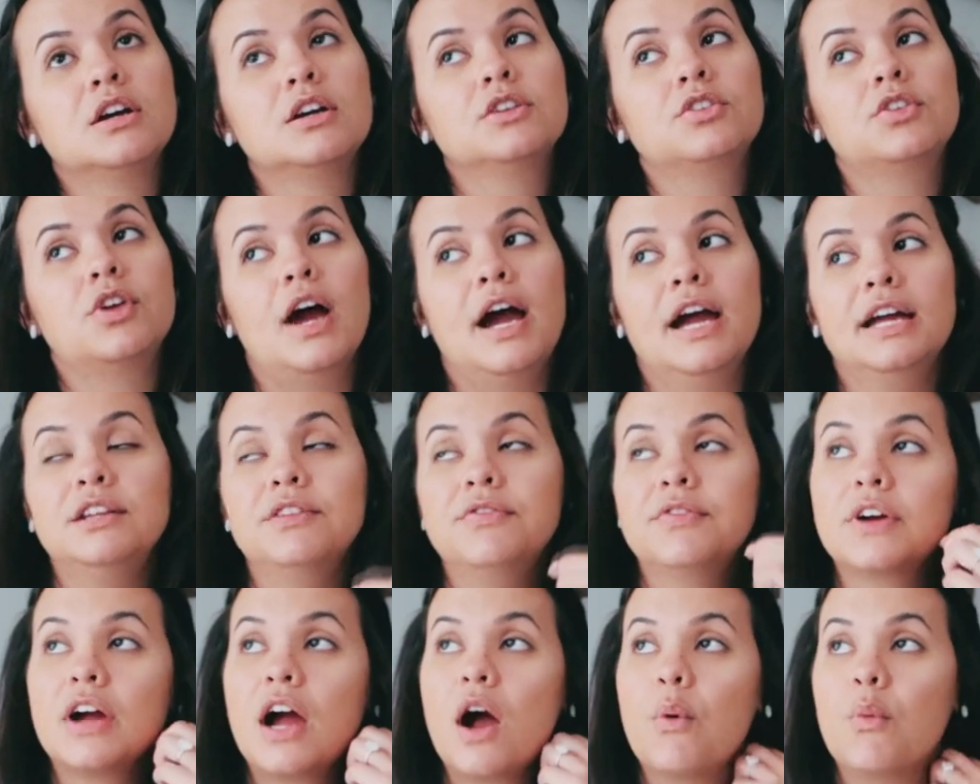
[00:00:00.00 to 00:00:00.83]
trying to
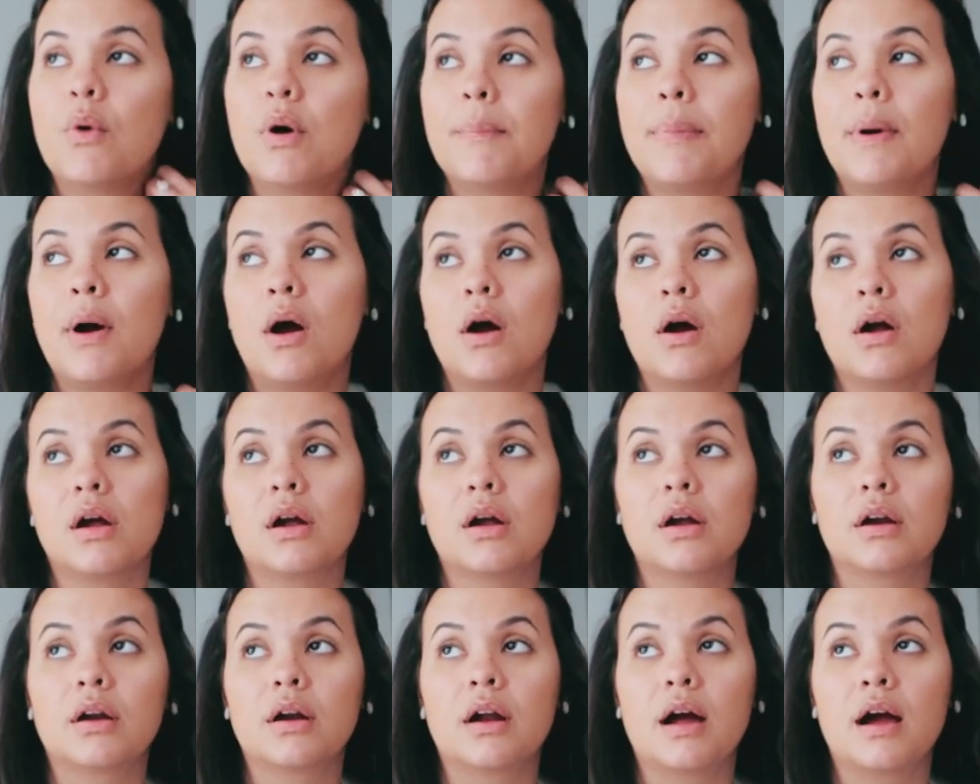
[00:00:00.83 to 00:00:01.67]
figure out what
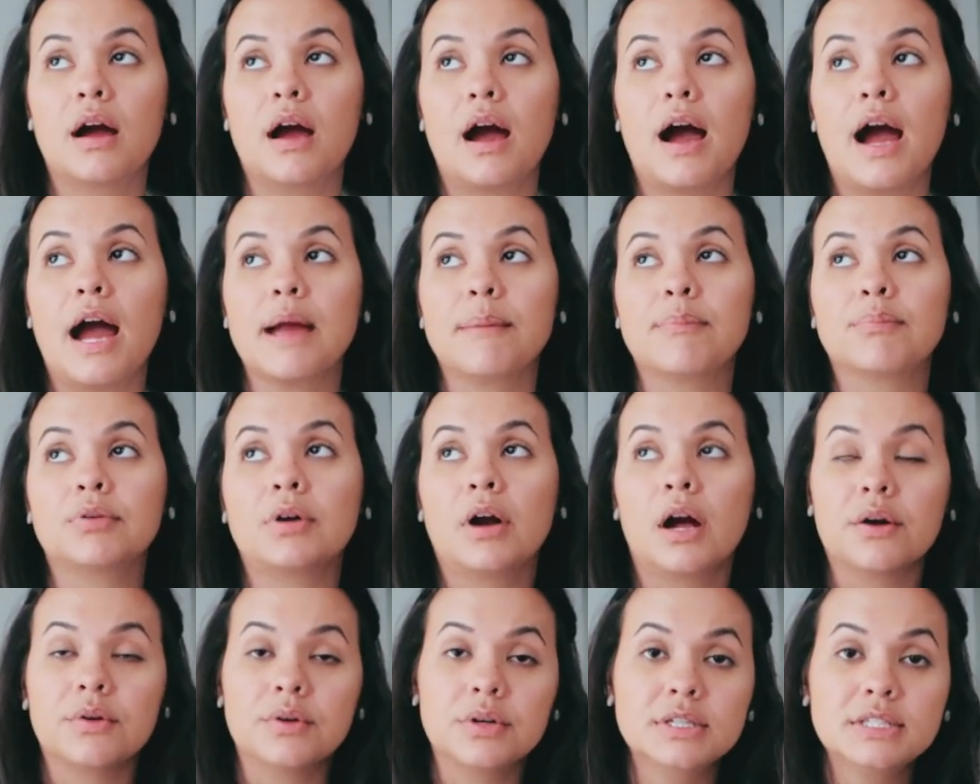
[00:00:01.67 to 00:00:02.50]
part I
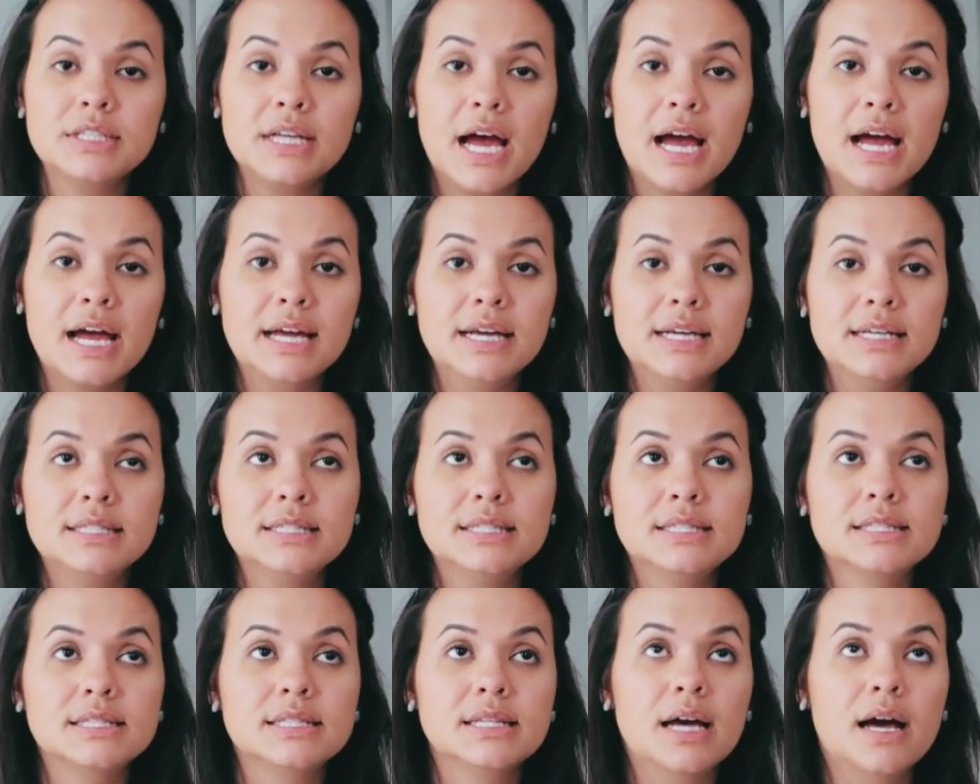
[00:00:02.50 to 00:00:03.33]

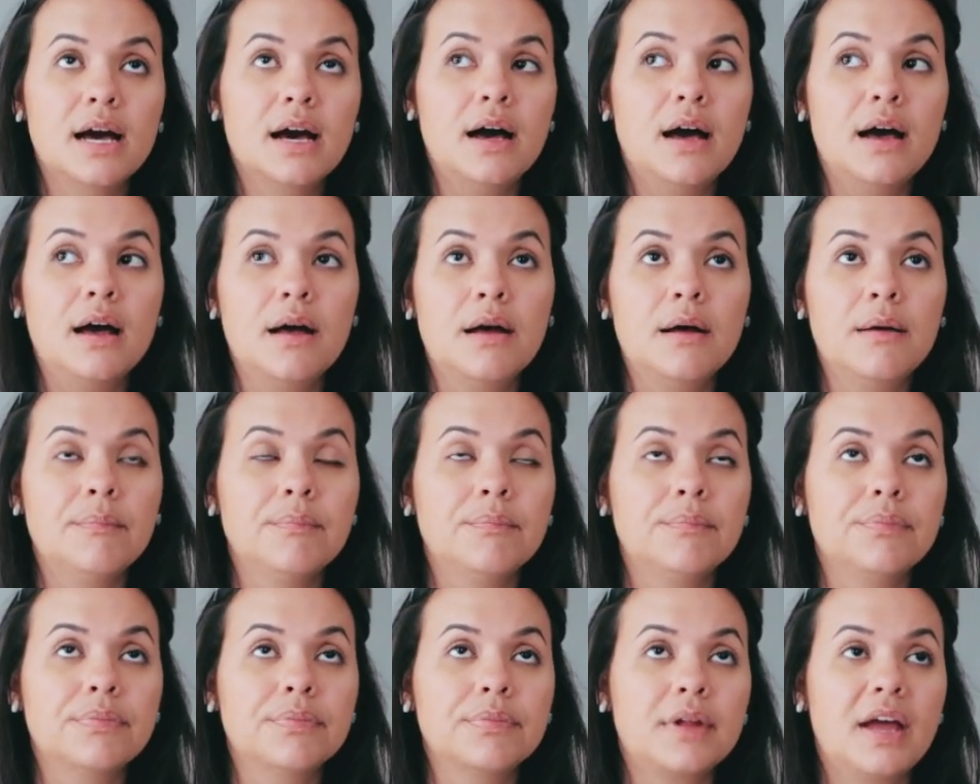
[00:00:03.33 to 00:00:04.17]
prioritize.
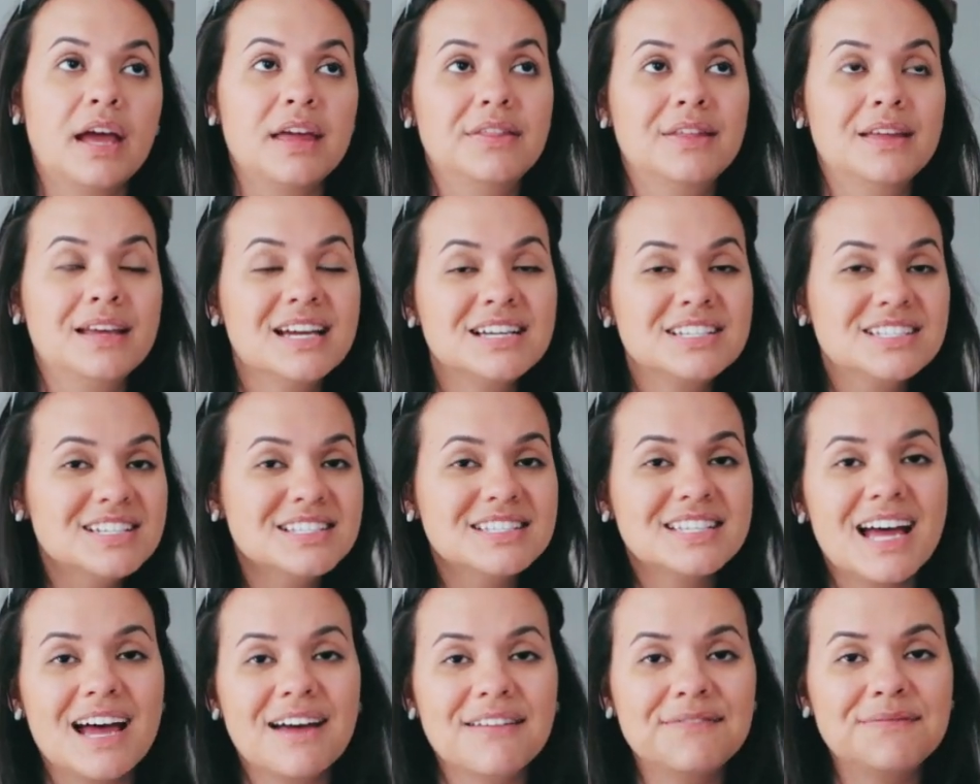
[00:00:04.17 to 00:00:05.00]
Um, I think I
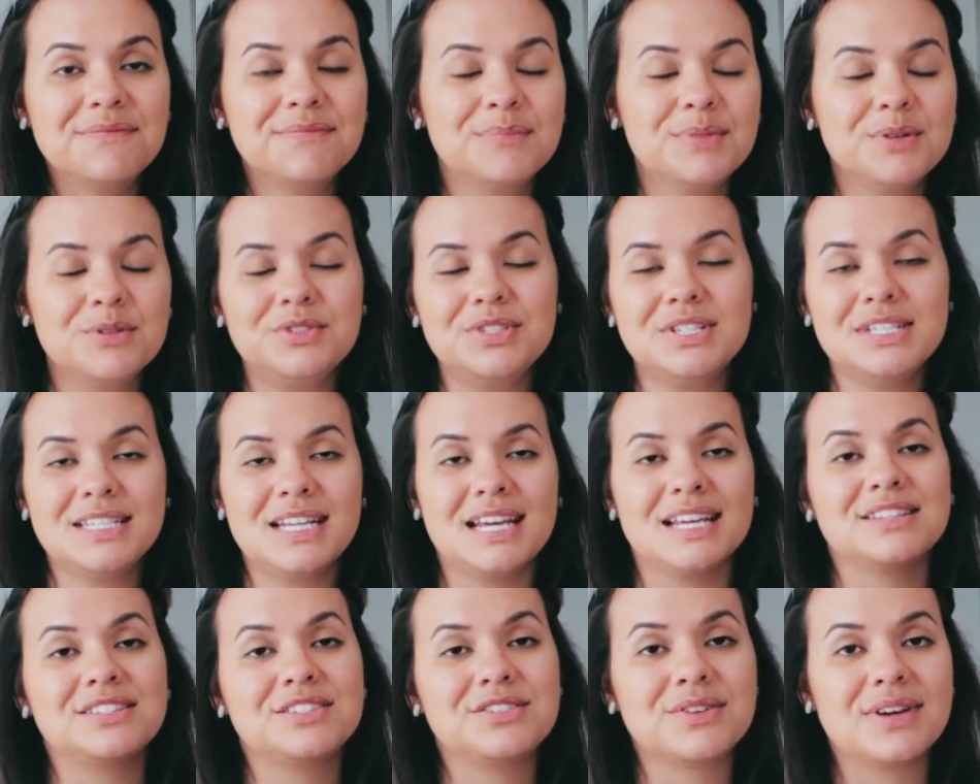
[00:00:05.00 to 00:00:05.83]
just have bougie
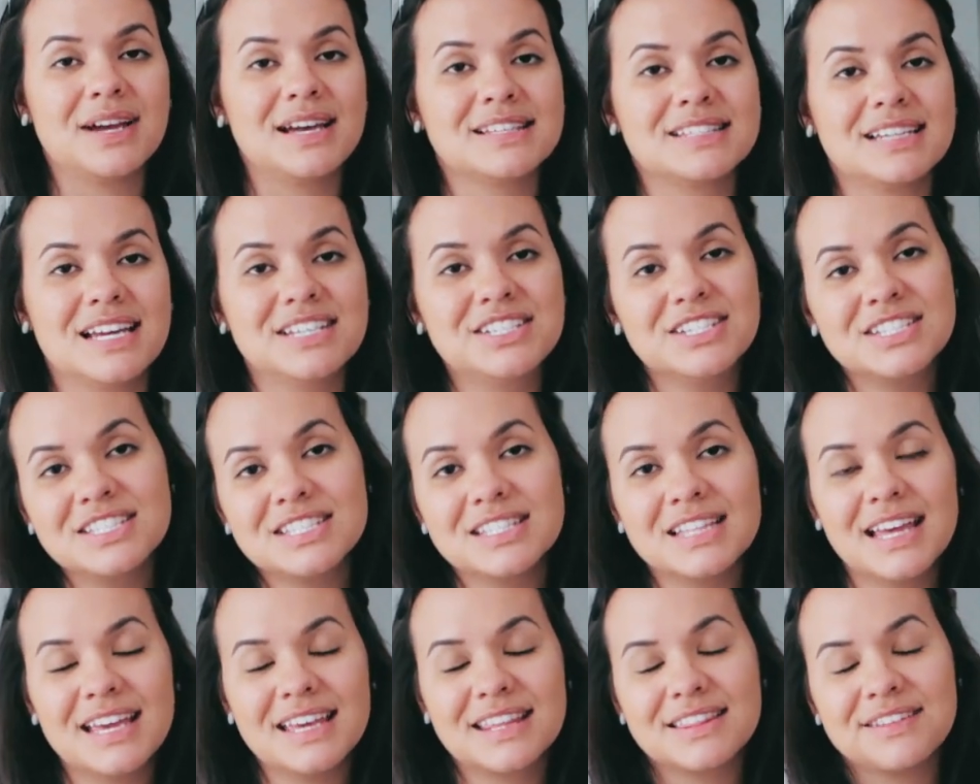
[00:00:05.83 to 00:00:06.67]
taste, you guys. I
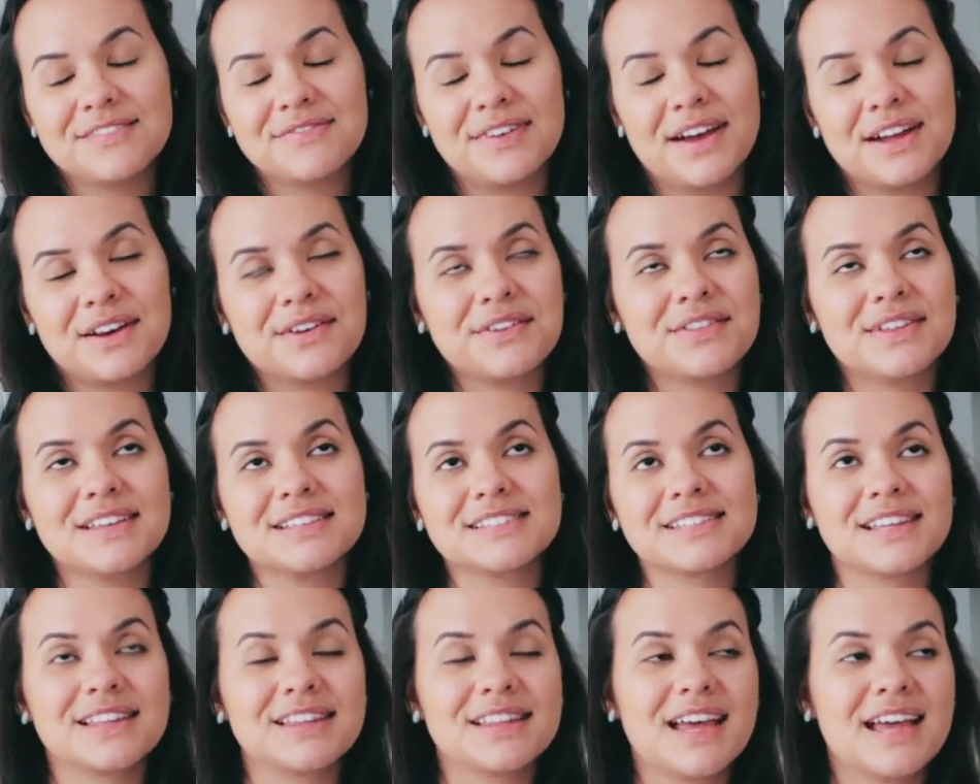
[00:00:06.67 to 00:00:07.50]
just like the finer
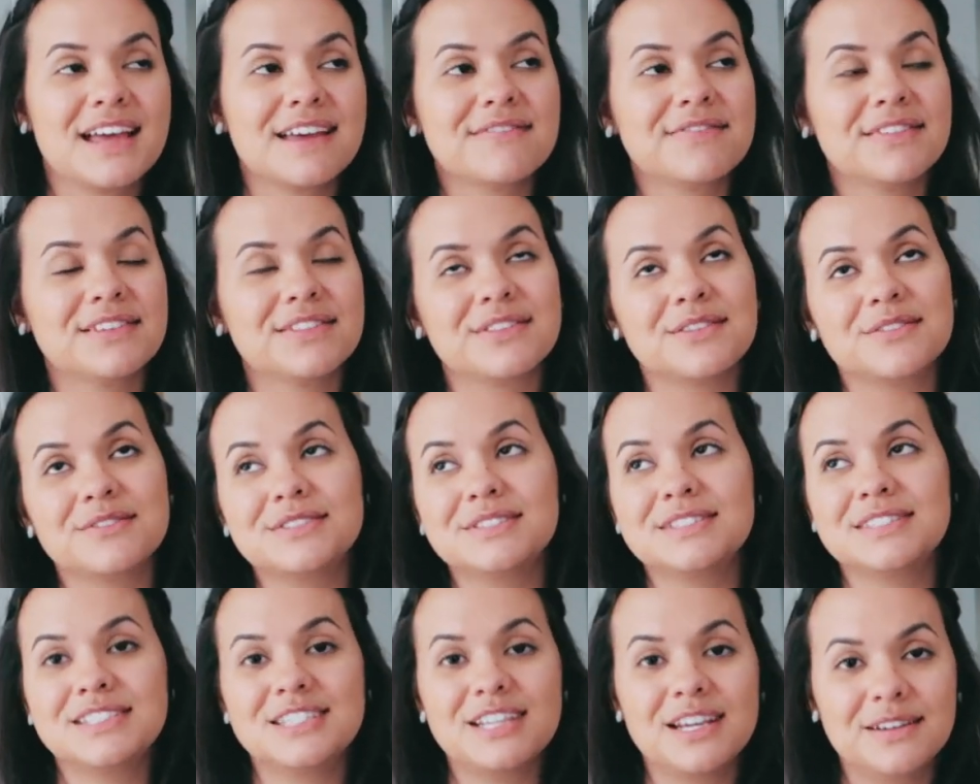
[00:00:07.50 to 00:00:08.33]
things in life and
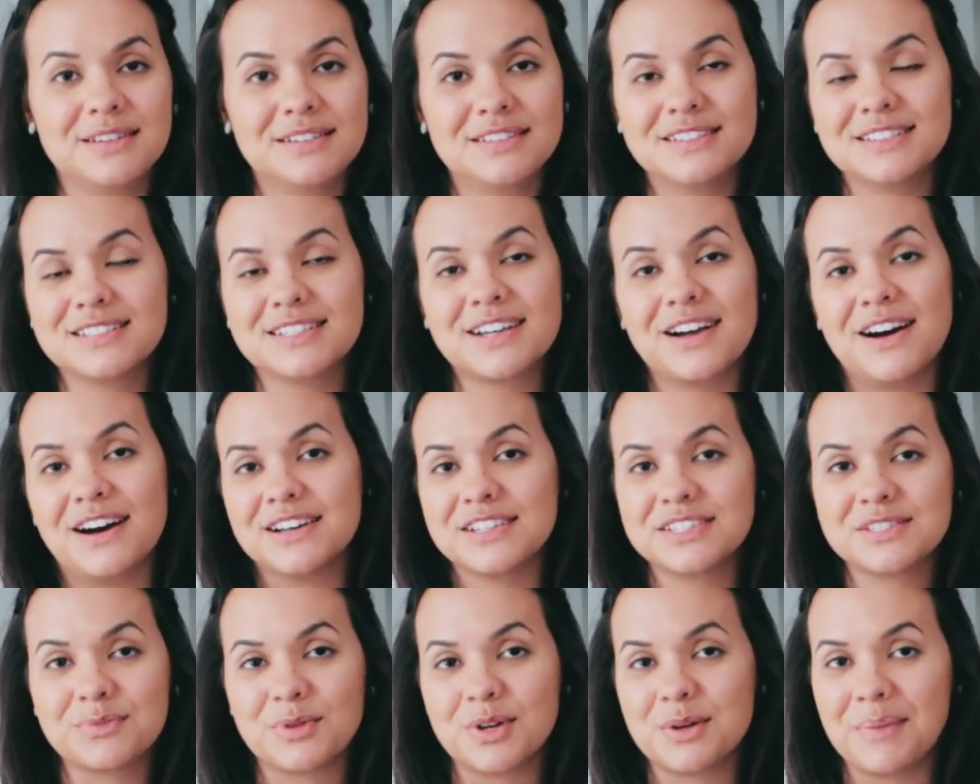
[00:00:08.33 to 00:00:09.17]
those tend to
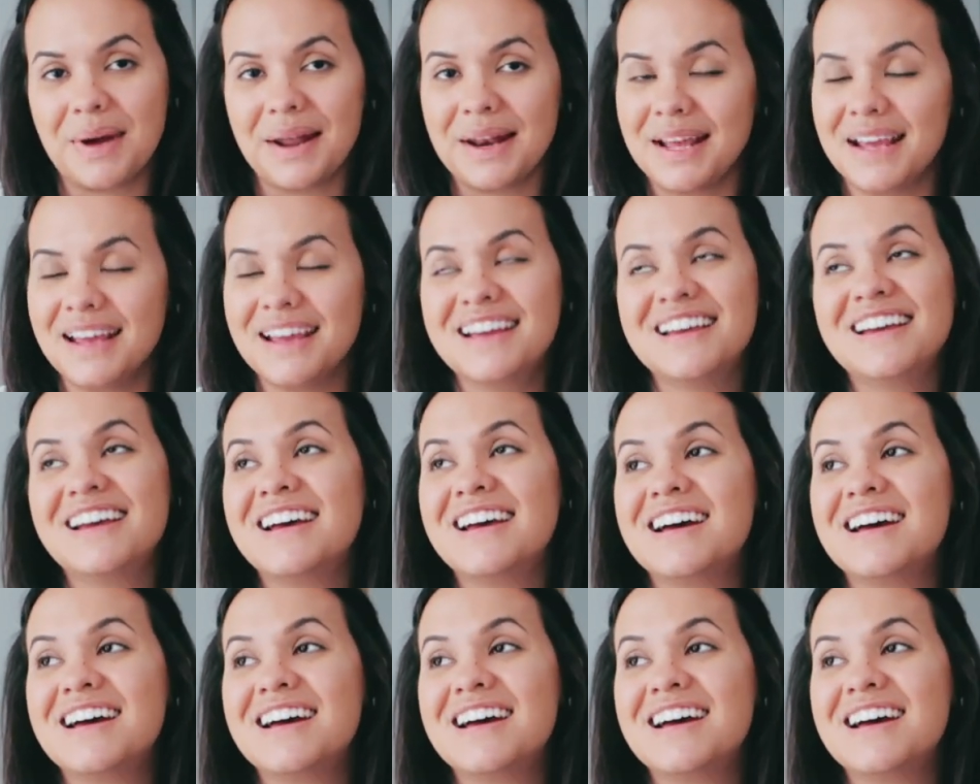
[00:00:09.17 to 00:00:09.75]
cost more money.